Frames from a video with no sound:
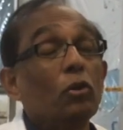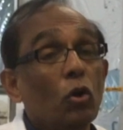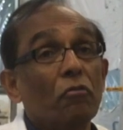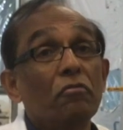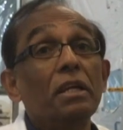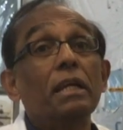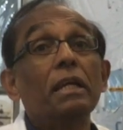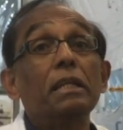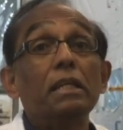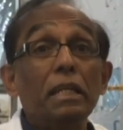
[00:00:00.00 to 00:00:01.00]
No,
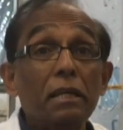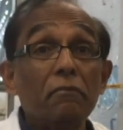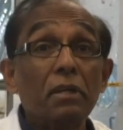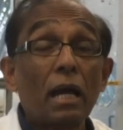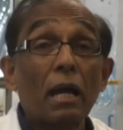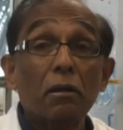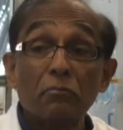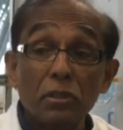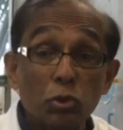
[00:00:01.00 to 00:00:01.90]
we